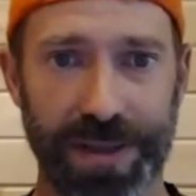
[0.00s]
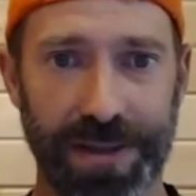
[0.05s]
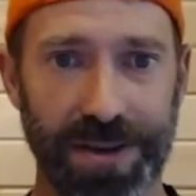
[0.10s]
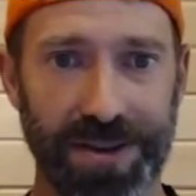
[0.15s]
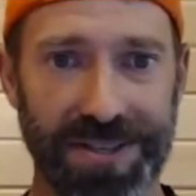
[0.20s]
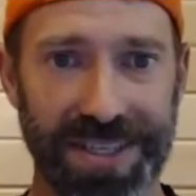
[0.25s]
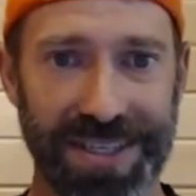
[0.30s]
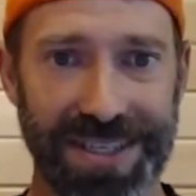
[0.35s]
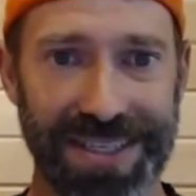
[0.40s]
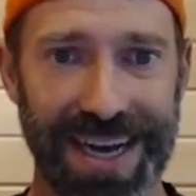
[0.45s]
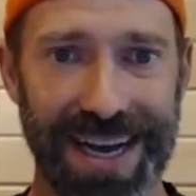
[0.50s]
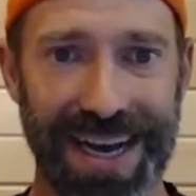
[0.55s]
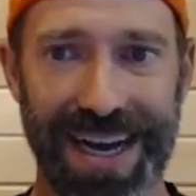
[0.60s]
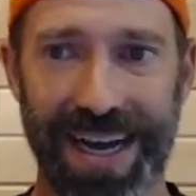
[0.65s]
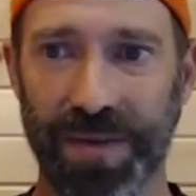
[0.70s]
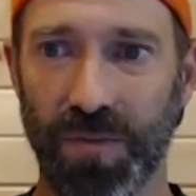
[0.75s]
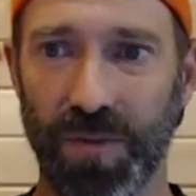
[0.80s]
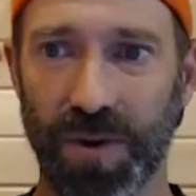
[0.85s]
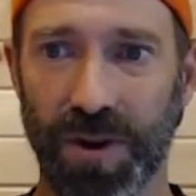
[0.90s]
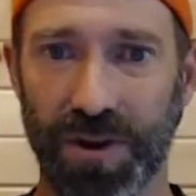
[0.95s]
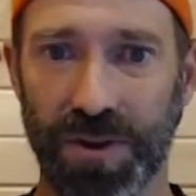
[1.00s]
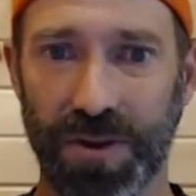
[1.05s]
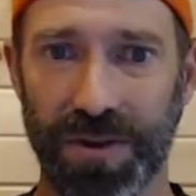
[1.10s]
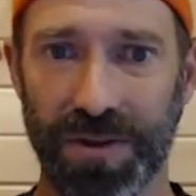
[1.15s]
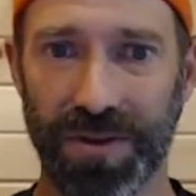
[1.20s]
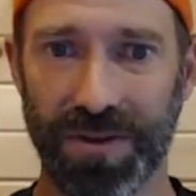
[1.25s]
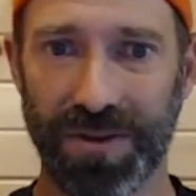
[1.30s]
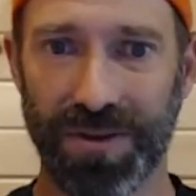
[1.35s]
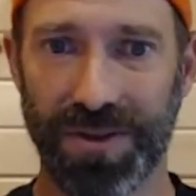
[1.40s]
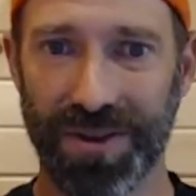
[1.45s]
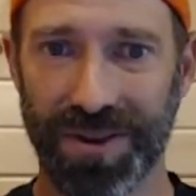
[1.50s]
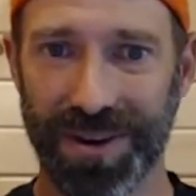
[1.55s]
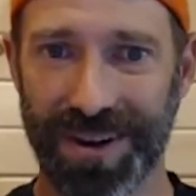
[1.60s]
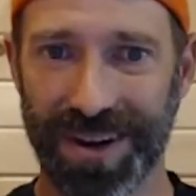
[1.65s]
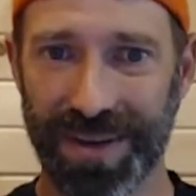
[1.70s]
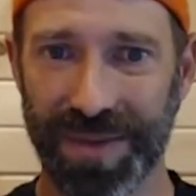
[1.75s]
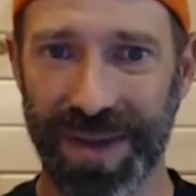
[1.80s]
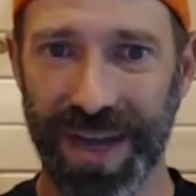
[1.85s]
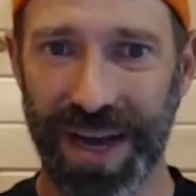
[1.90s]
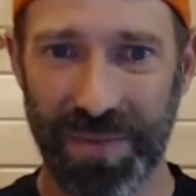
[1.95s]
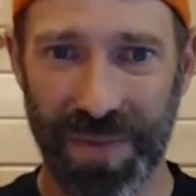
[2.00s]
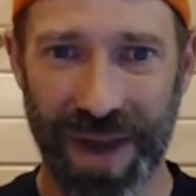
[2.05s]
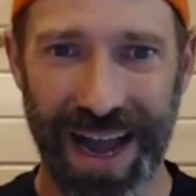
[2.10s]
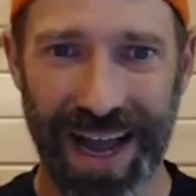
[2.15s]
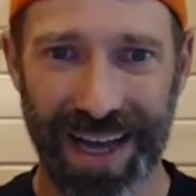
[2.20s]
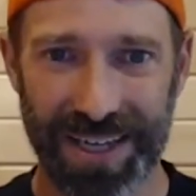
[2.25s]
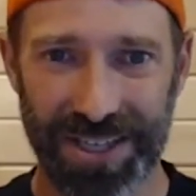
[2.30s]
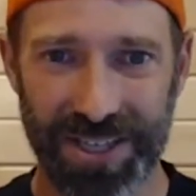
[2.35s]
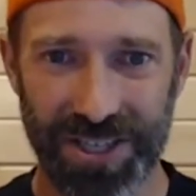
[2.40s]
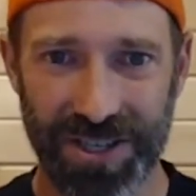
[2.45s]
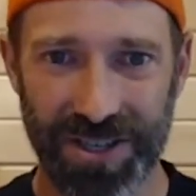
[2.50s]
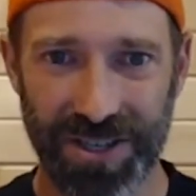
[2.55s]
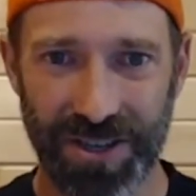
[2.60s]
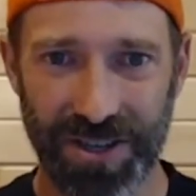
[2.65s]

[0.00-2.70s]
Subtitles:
there's a time where you're going to be outmatched.